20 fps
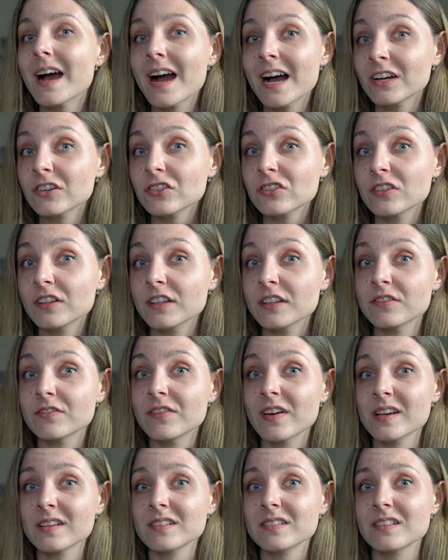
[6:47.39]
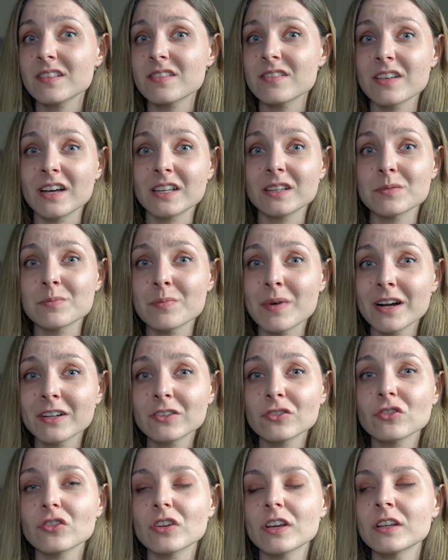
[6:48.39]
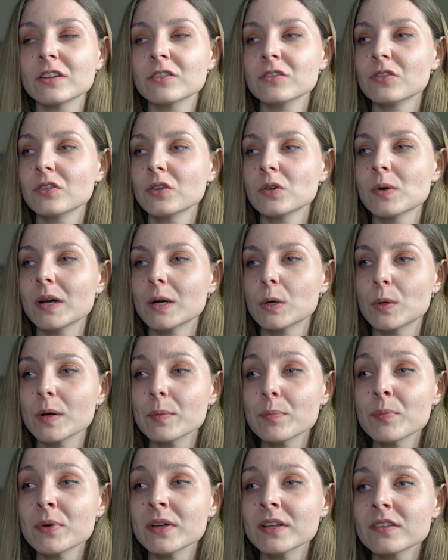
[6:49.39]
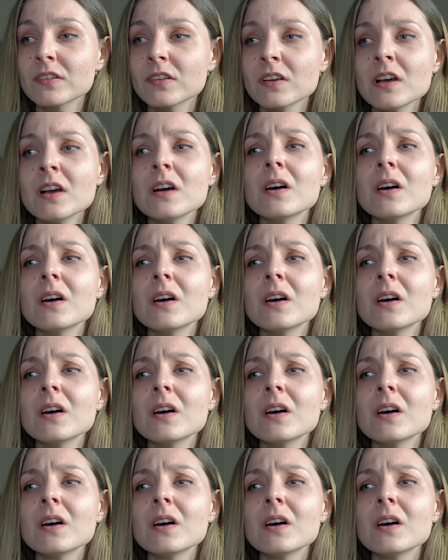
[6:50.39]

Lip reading: actually invest that much into equipment.